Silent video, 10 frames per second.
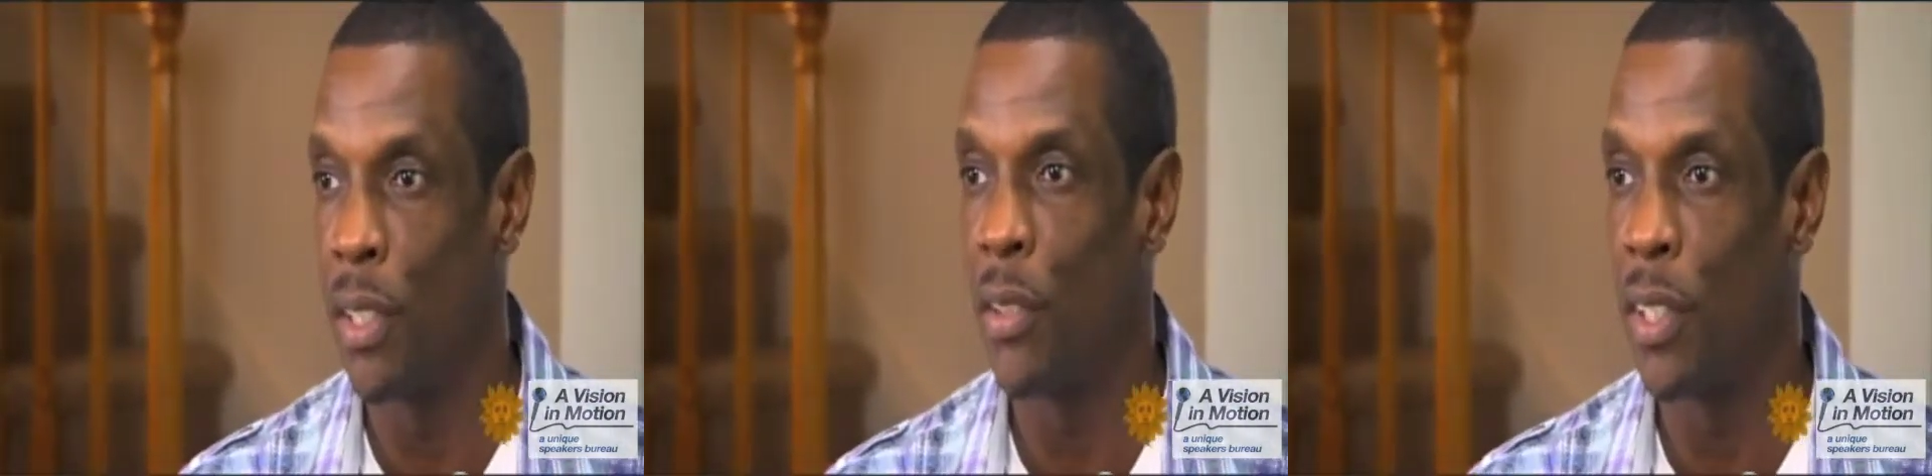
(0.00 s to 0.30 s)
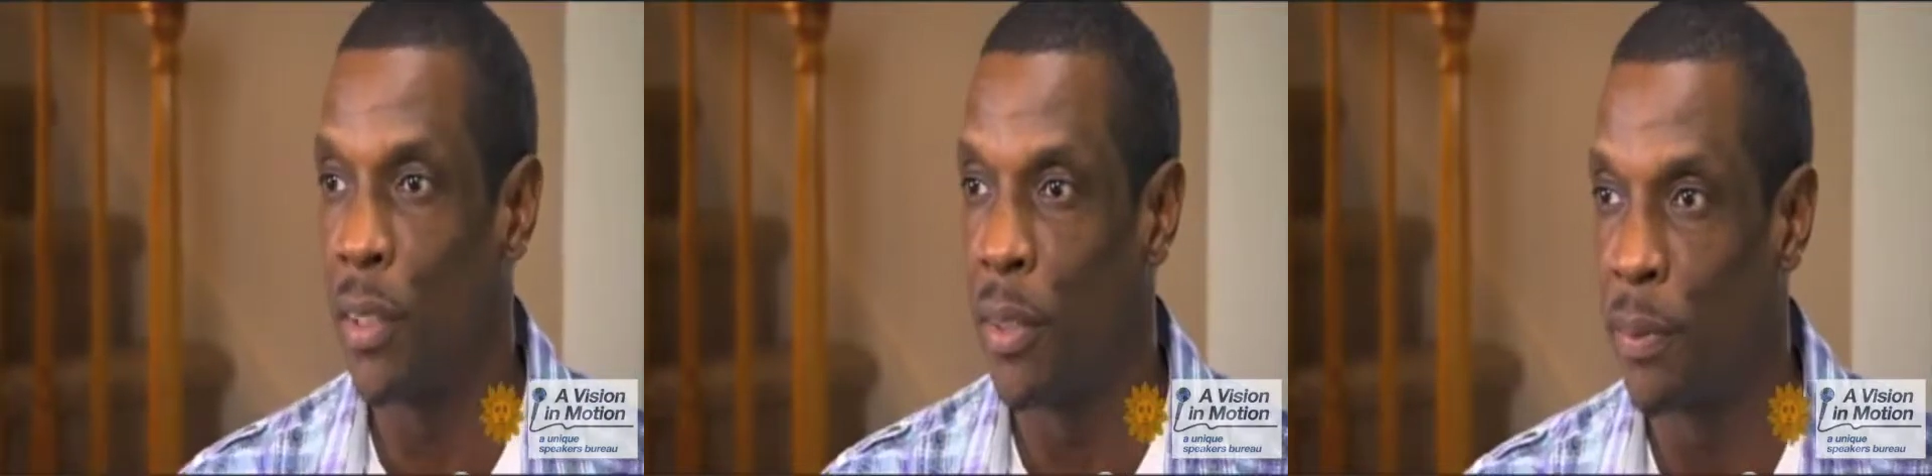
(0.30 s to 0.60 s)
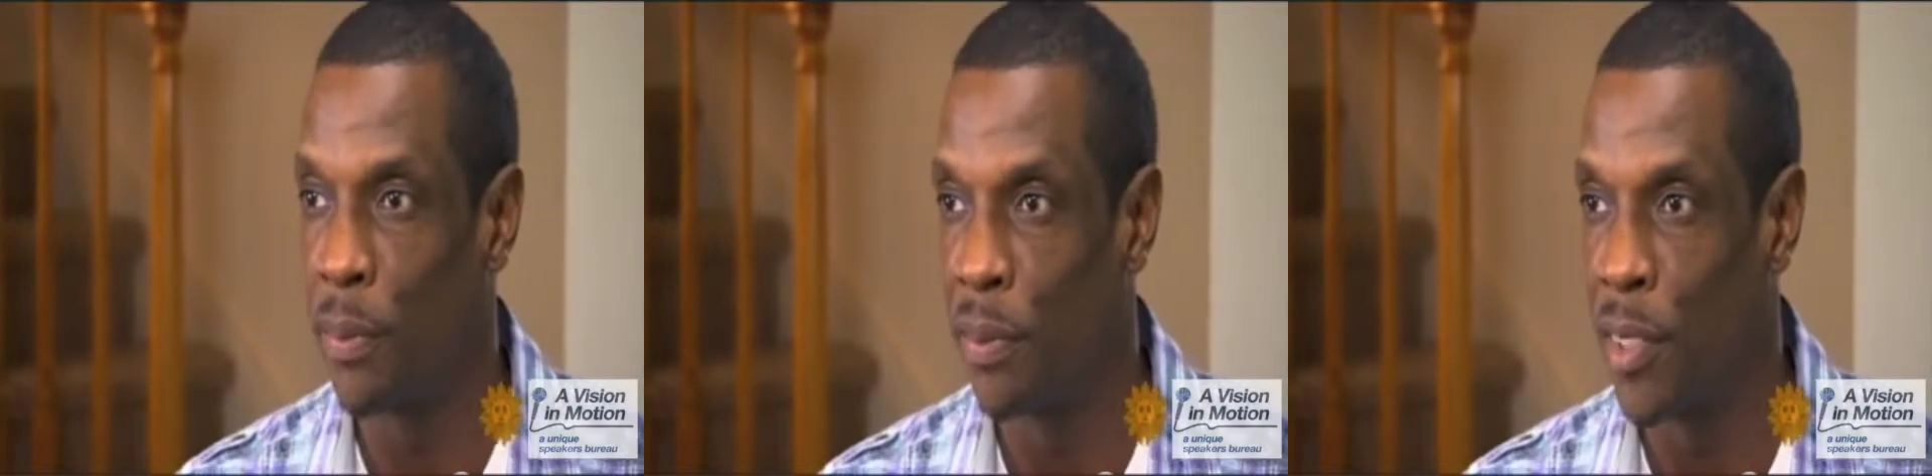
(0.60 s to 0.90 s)
no hitter,
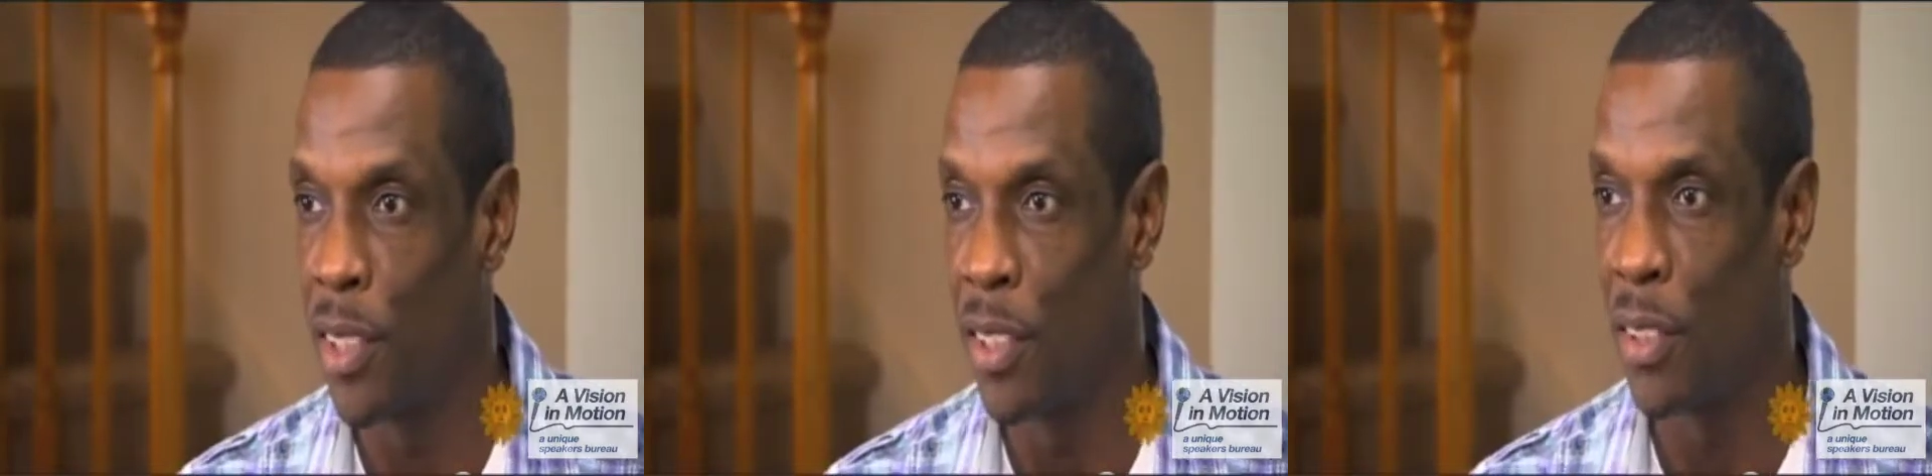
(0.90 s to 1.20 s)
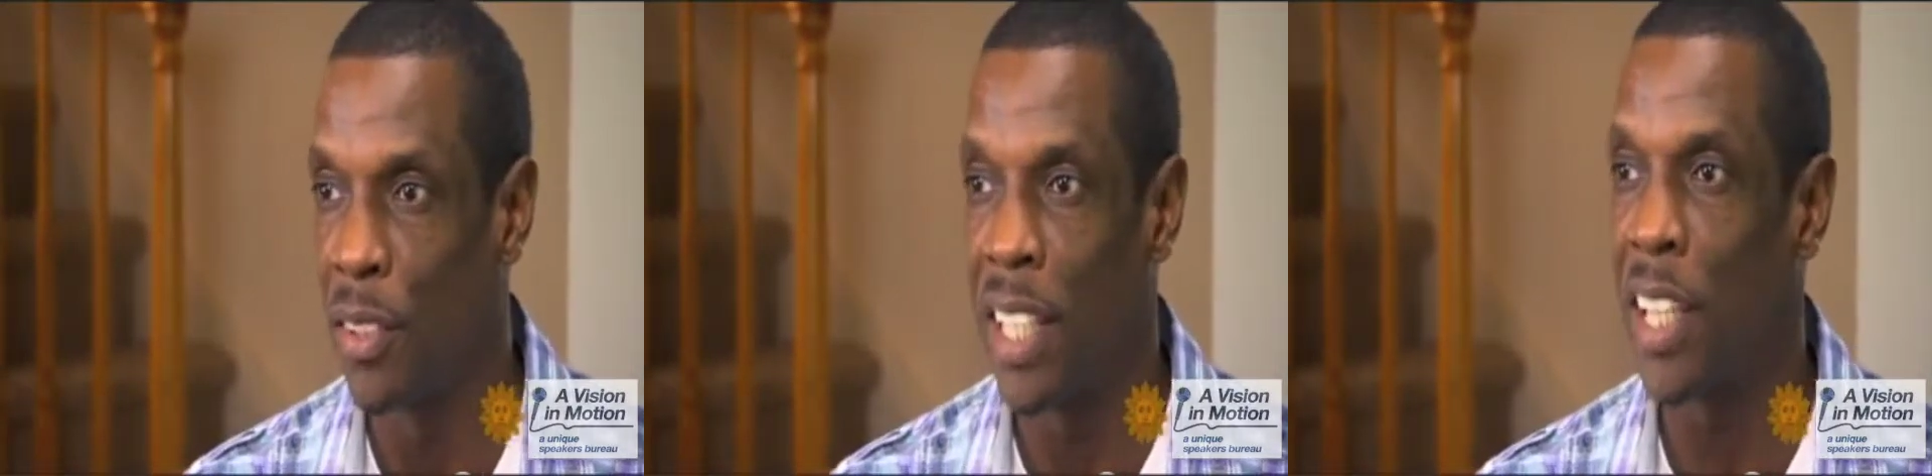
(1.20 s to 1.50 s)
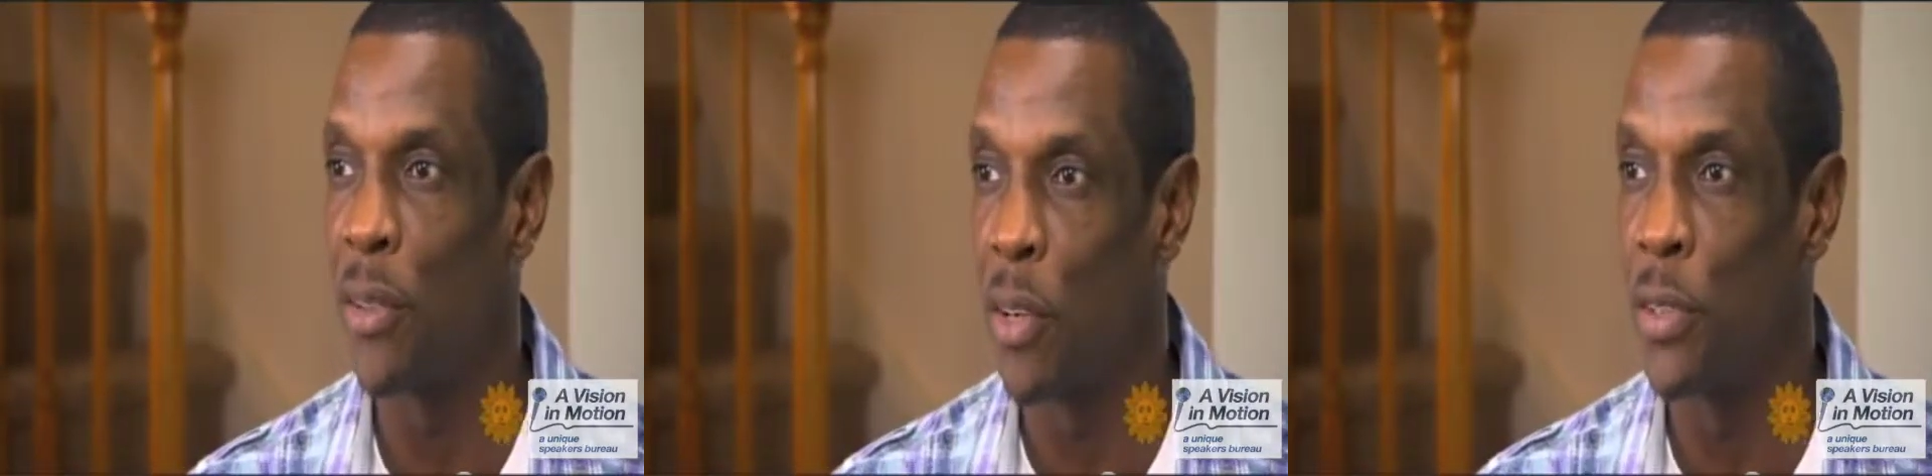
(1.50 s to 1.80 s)
so that
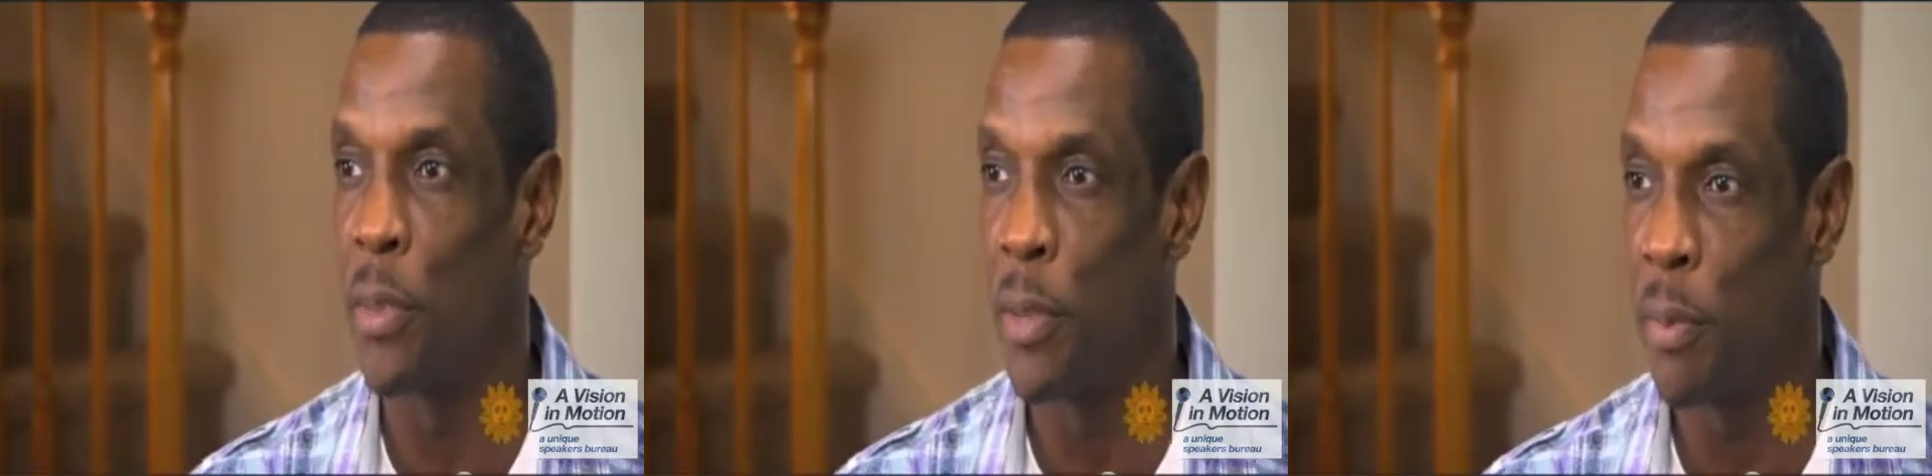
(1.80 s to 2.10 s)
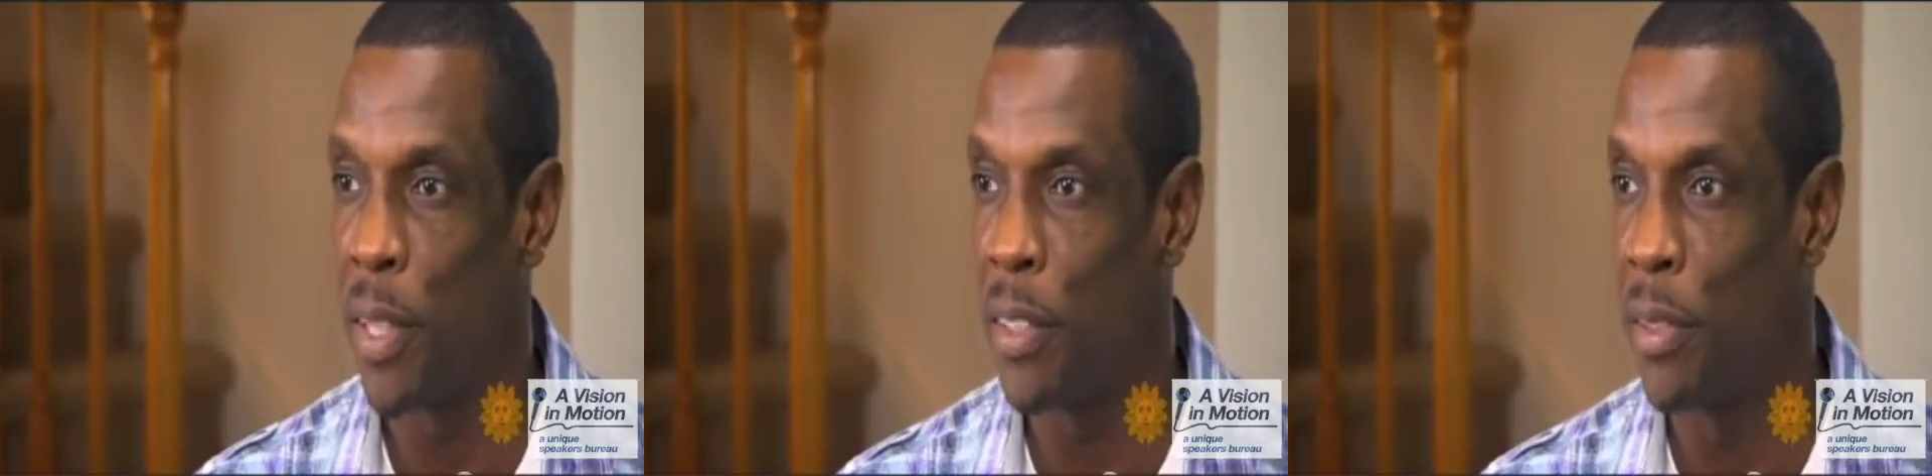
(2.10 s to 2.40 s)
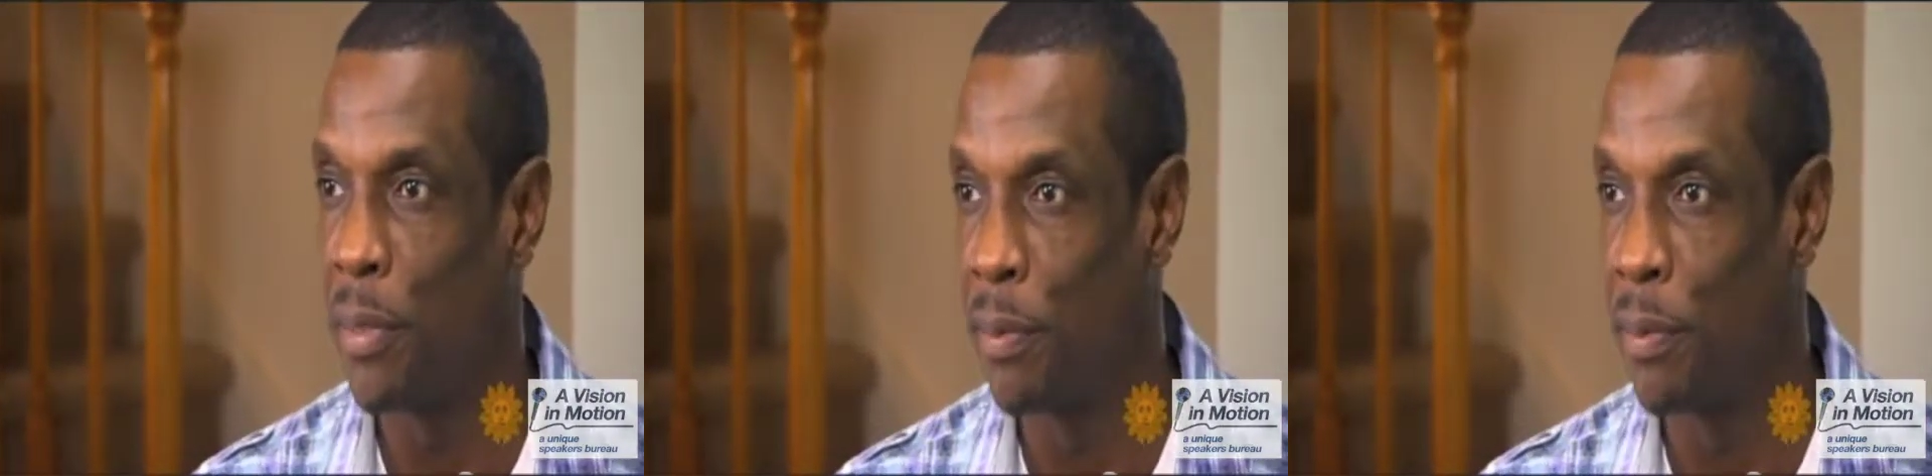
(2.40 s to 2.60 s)
game will always be special.